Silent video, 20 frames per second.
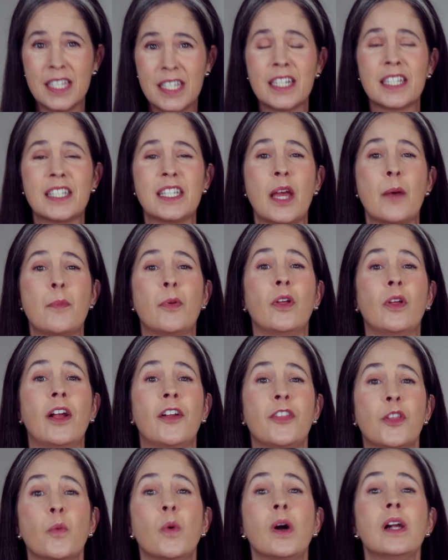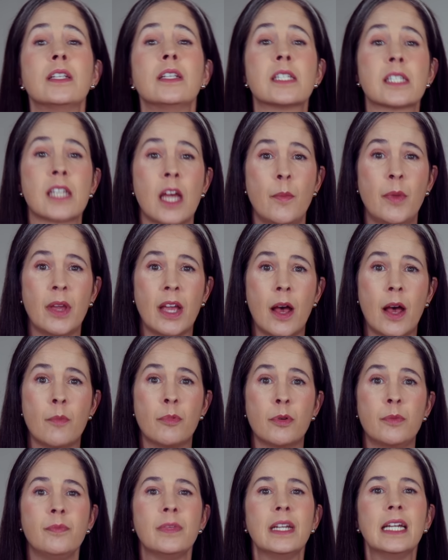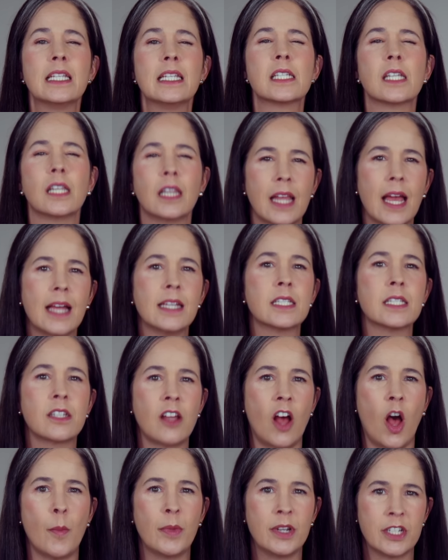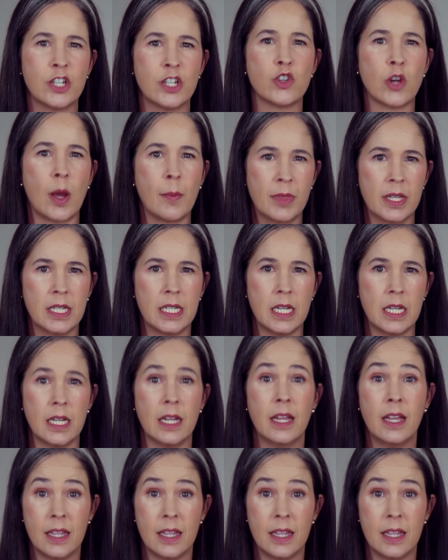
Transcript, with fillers: example and the ones coming up, it's less common to drop the T.